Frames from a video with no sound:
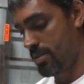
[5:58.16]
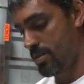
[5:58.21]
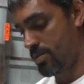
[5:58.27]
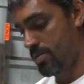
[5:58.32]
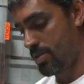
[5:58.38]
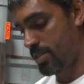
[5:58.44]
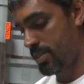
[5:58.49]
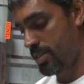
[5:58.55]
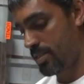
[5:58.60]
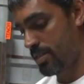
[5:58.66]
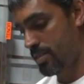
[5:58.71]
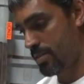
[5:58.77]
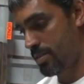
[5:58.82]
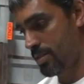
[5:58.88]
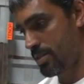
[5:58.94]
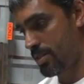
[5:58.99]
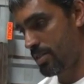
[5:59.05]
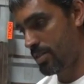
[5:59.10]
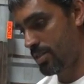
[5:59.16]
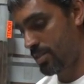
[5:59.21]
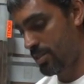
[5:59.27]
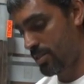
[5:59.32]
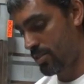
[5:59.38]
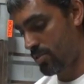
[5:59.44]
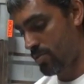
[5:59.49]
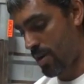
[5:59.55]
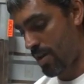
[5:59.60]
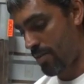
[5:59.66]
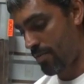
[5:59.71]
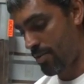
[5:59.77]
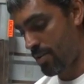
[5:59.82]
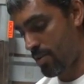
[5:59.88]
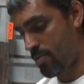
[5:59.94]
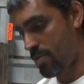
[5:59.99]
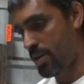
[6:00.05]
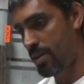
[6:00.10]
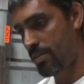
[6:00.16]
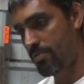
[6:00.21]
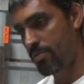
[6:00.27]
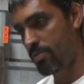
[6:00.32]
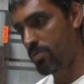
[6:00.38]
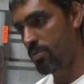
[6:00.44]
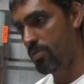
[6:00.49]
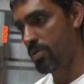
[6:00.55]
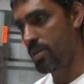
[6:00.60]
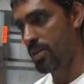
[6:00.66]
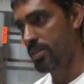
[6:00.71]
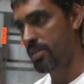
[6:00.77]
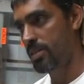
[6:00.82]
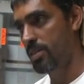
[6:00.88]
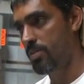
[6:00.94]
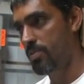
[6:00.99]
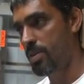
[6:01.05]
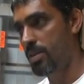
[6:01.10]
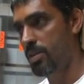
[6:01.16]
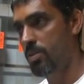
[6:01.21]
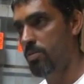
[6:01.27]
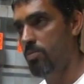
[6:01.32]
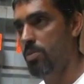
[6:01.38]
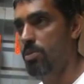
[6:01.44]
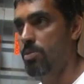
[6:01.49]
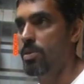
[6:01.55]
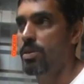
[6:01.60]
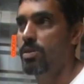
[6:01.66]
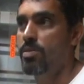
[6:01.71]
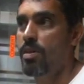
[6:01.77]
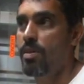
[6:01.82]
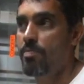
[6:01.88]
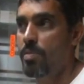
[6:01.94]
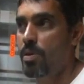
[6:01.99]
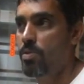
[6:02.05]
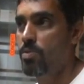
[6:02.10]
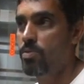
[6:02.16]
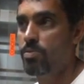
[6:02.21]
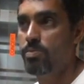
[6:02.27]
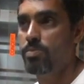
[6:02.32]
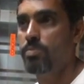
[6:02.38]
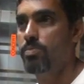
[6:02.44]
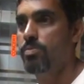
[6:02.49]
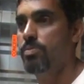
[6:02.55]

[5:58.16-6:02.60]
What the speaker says: you know, I think just the drive. You know, I wanted to do this, and I wanted to have my own